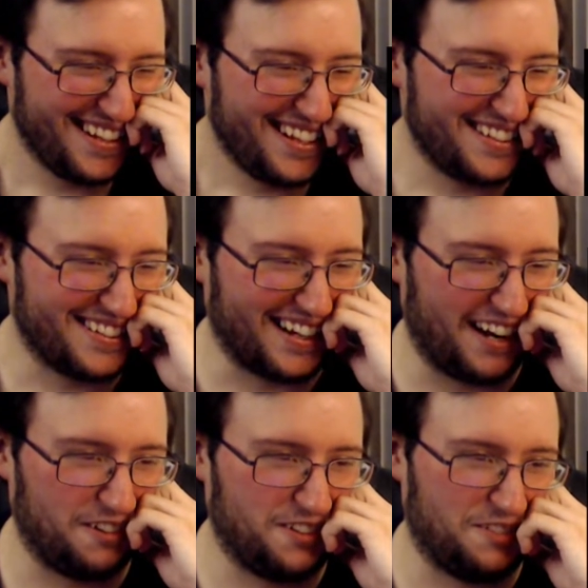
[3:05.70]
It's like
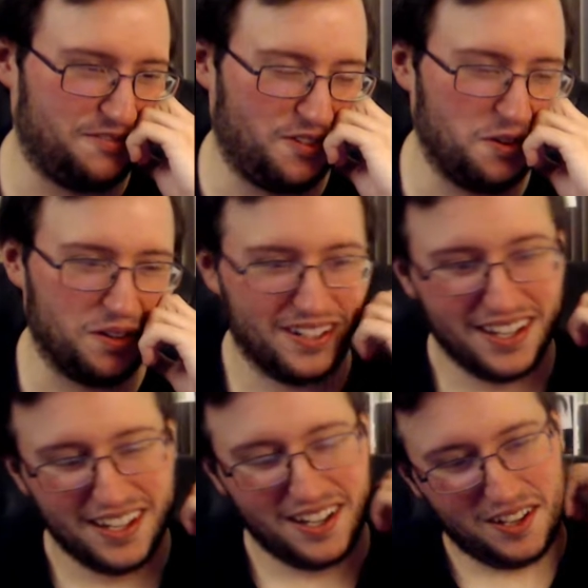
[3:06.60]
Harrison Ford.
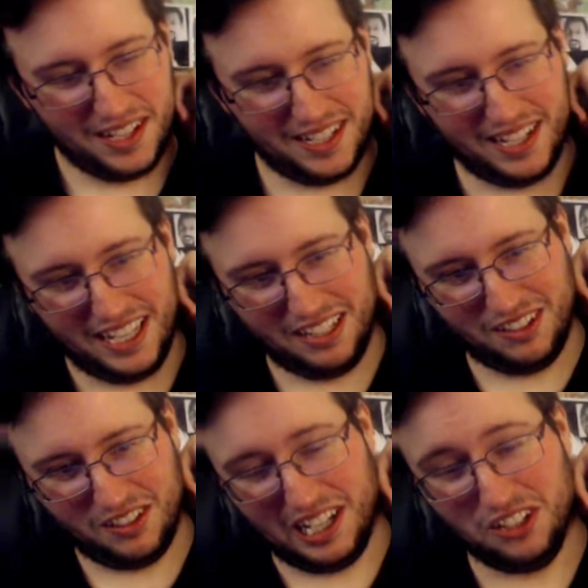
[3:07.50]
He's
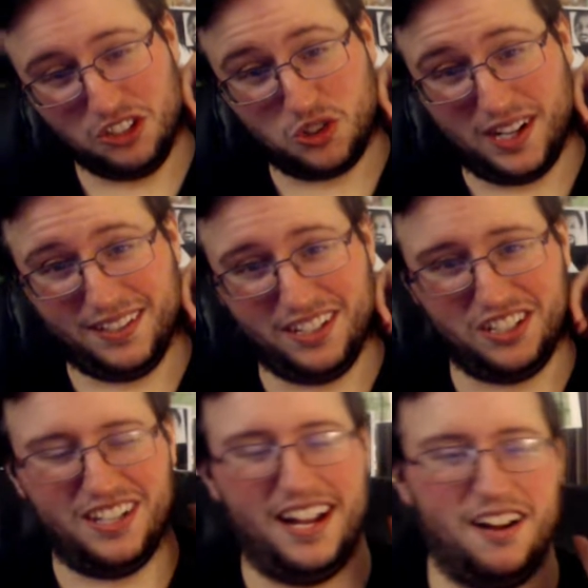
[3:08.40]
transitioned
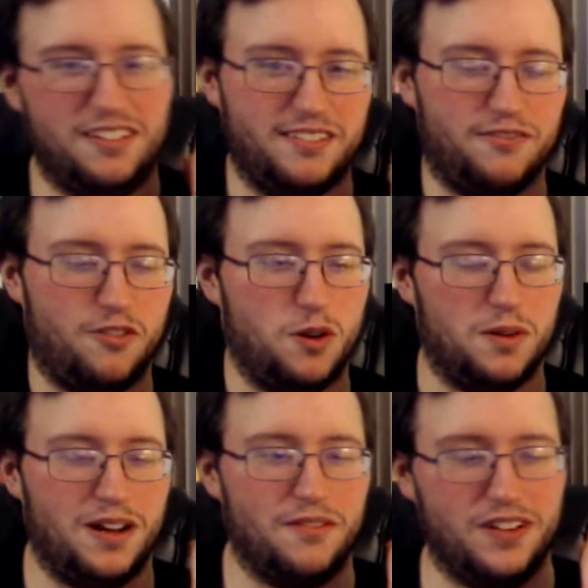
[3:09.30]
to Harrison Ford
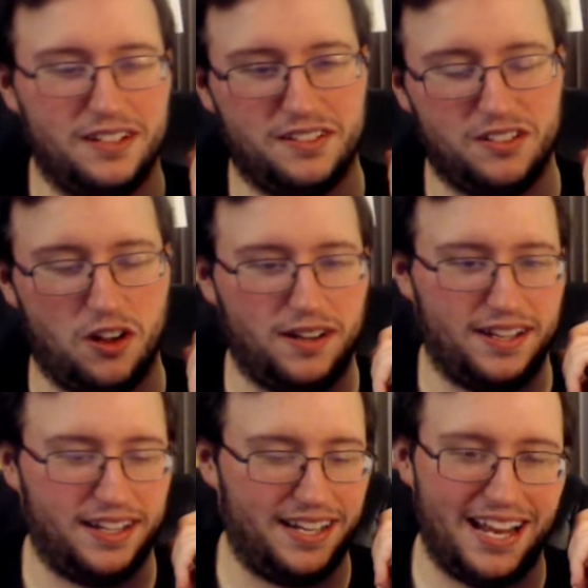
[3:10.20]
whenever he's talking
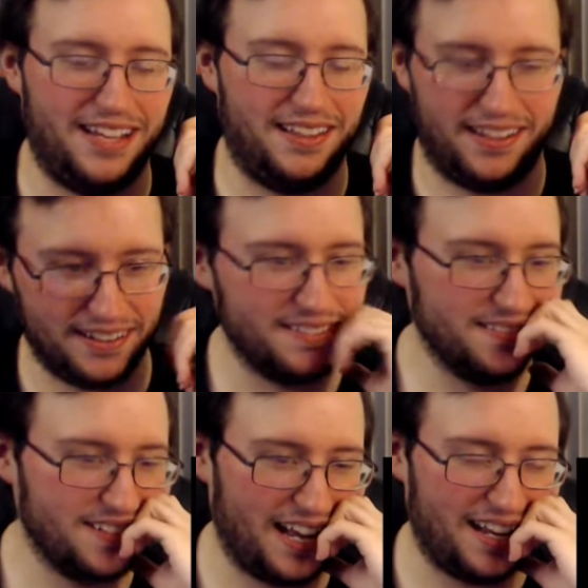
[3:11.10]
in anything.
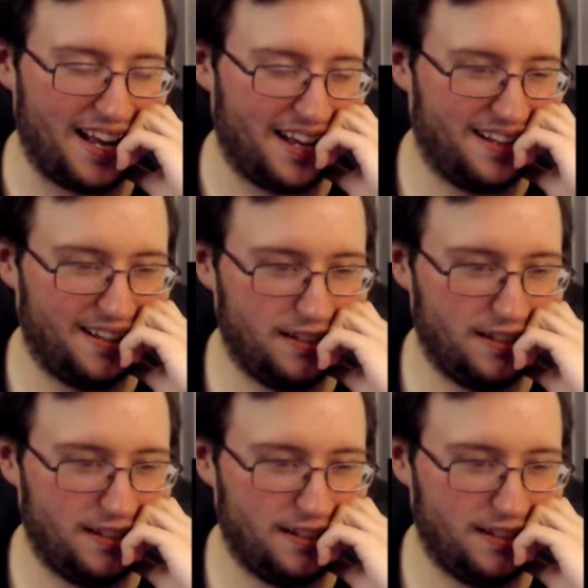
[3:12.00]
Anything.